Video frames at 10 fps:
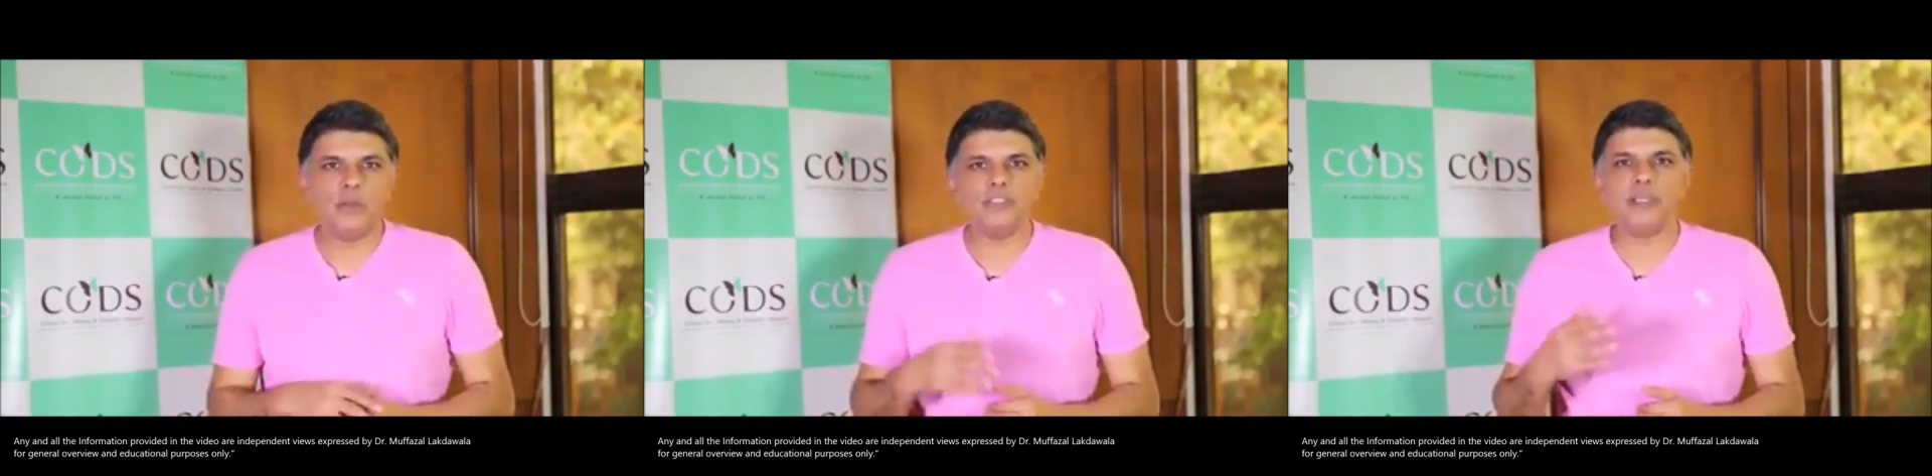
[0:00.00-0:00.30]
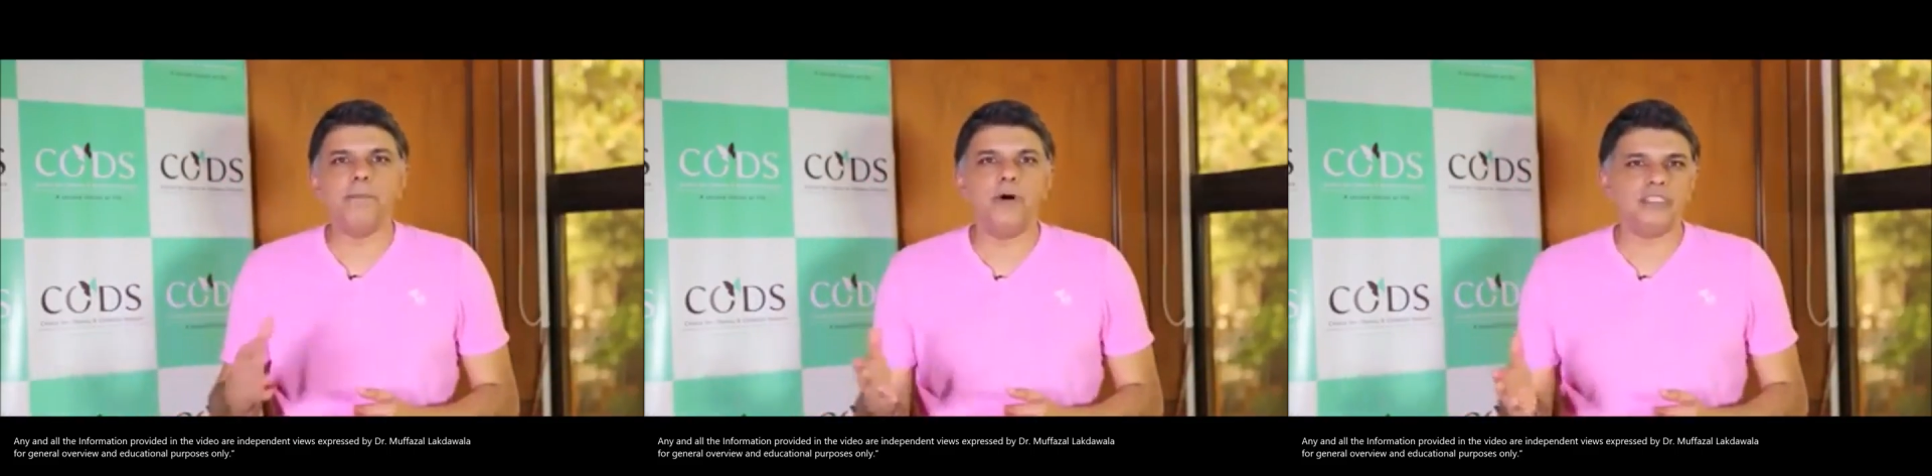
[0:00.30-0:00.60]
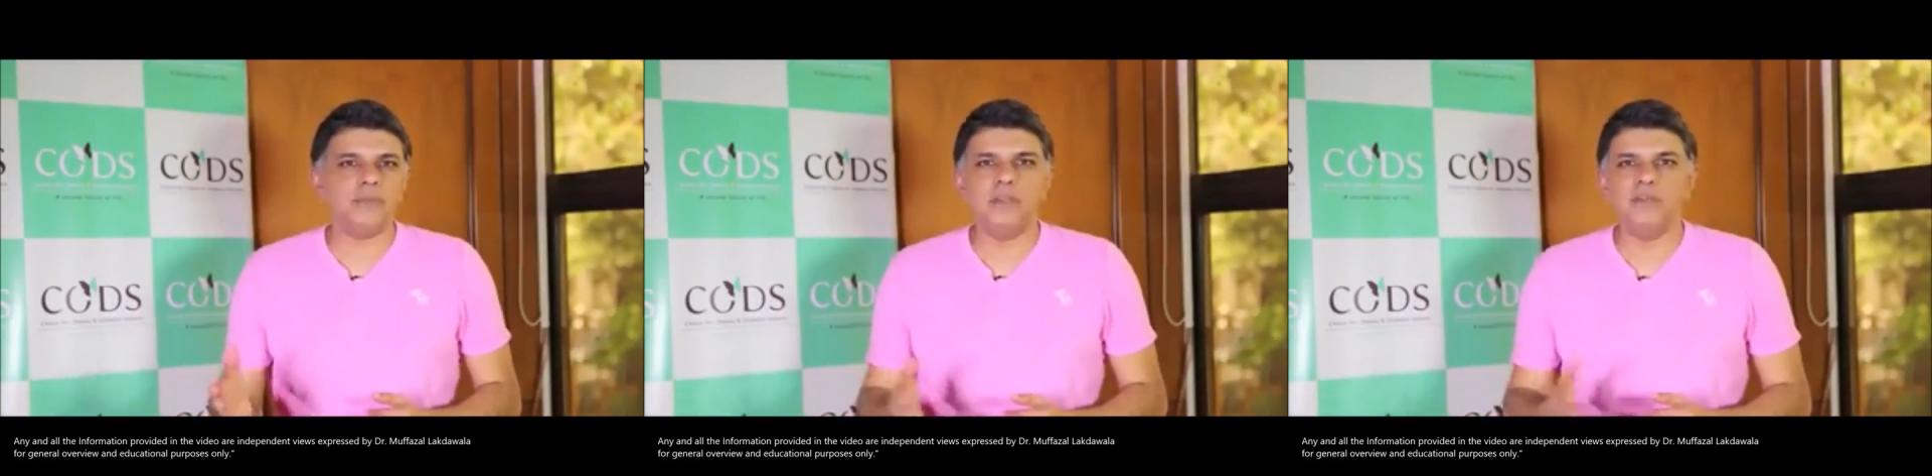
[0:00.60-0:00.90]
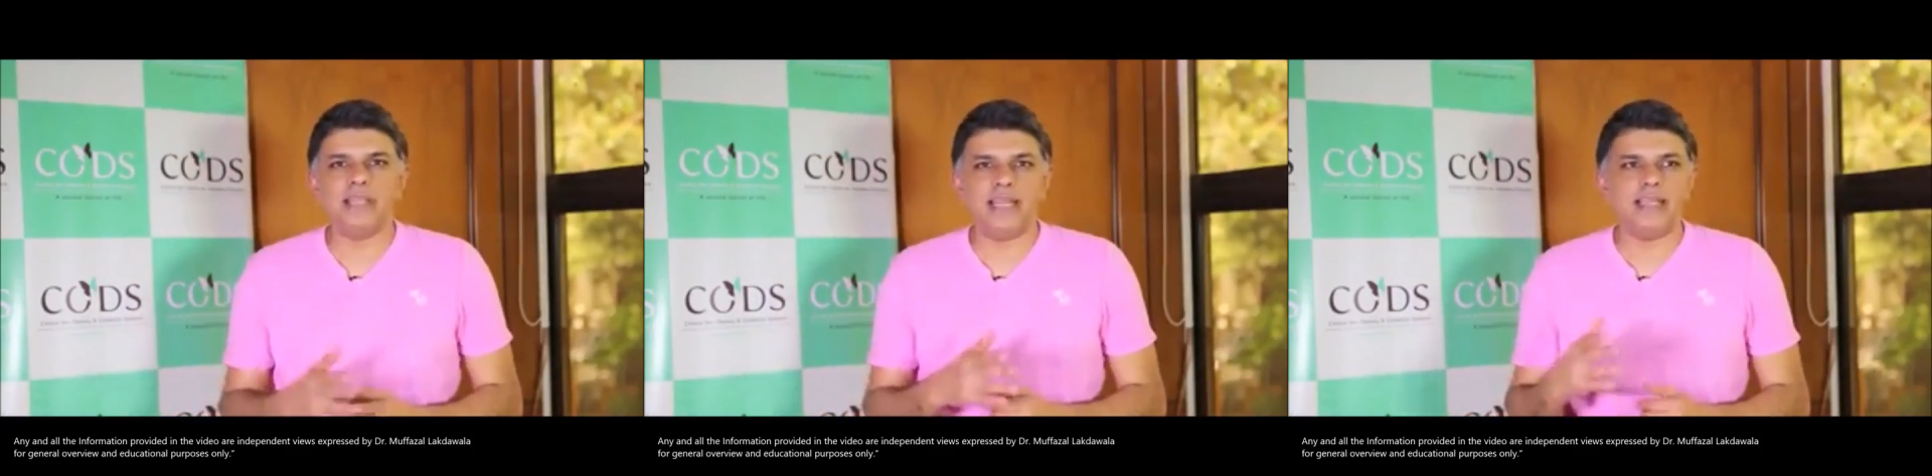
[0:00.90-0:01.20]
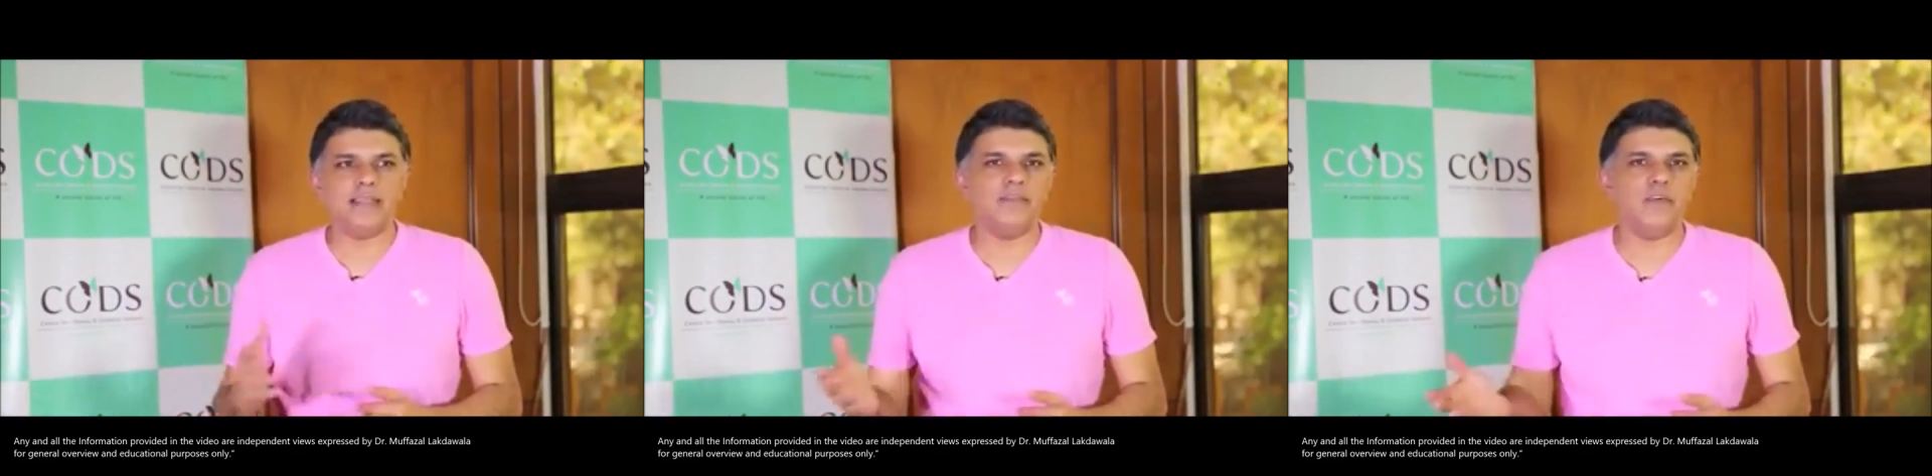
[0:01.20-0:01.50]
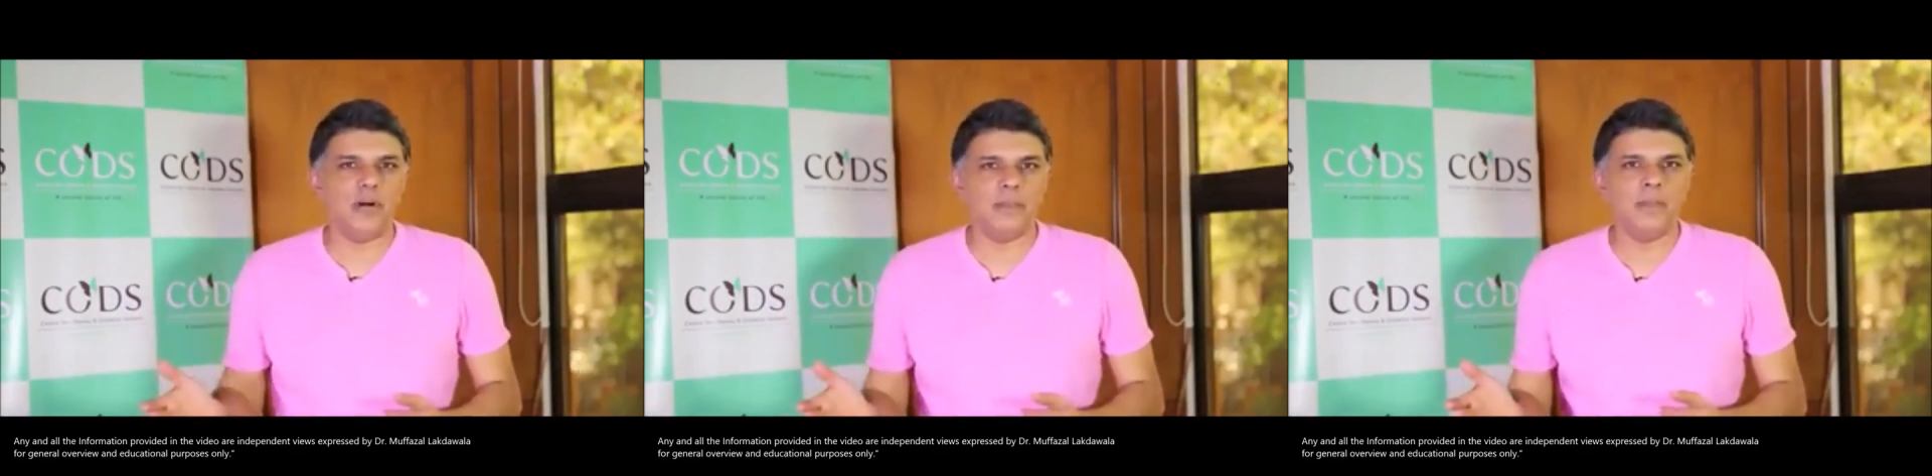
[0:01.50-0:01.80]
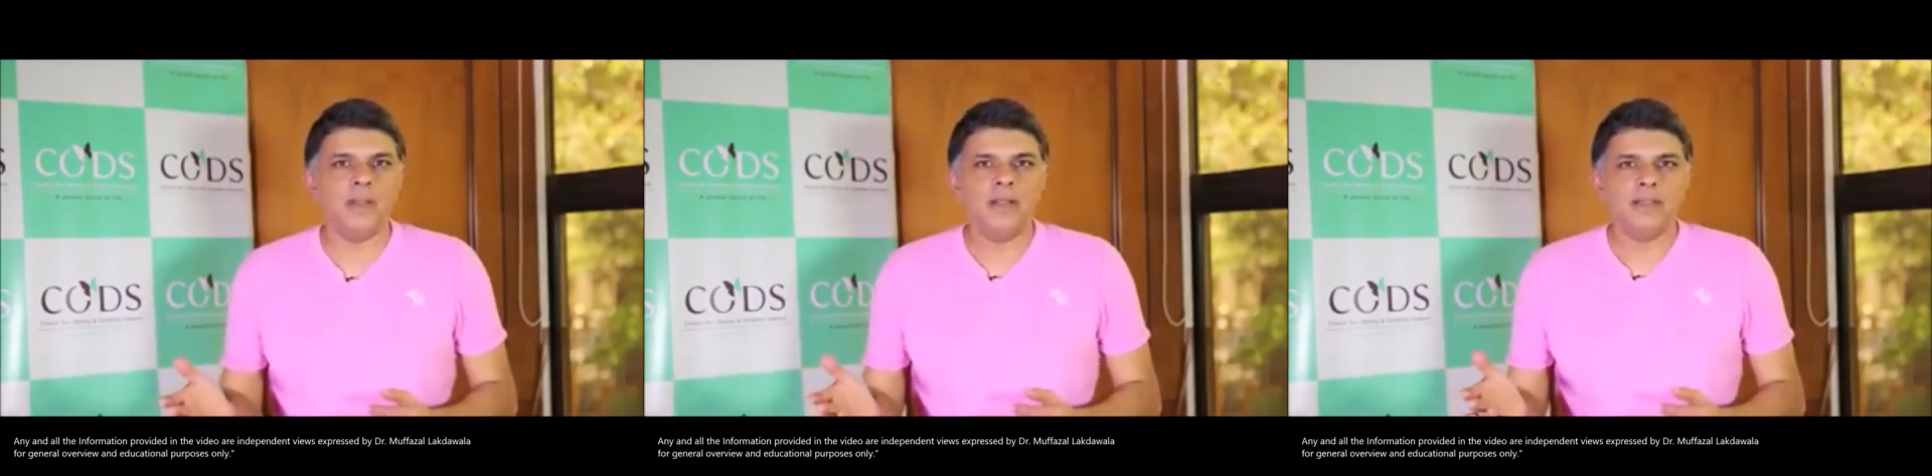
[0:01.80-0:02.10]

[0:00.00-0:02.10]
which is almost impossible with any other form